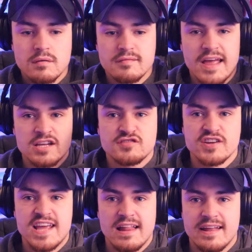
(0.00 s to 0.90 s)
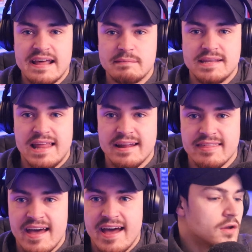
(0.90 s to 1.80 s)
Thanks for yelling at me like
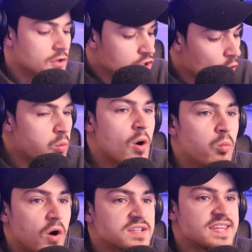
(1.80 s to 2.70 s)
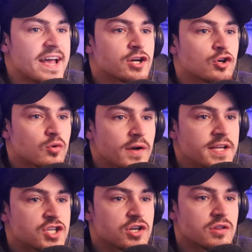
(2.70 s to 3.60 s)
that. Yo, what was that
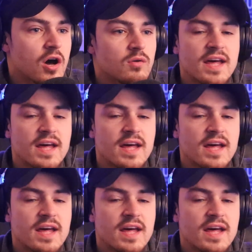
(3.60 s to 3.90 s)
creature, though?